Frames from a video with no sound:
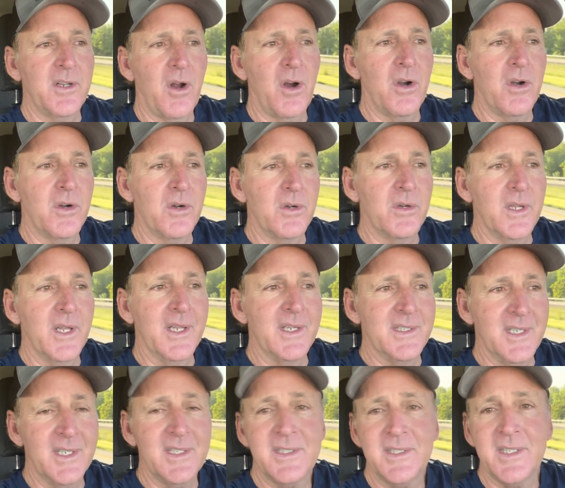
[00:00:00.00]
are
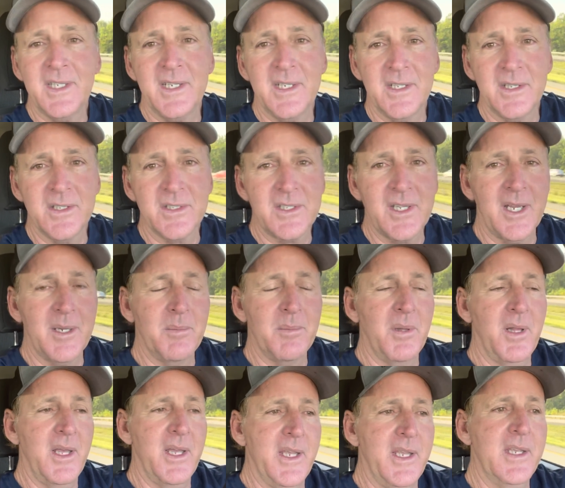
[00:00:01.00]
existing in the same
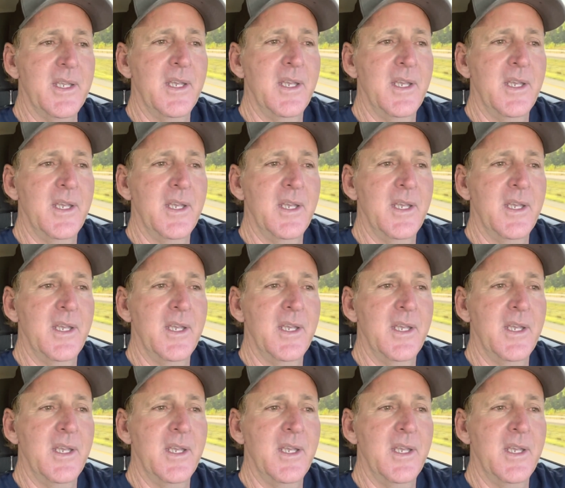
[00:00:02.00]
lake.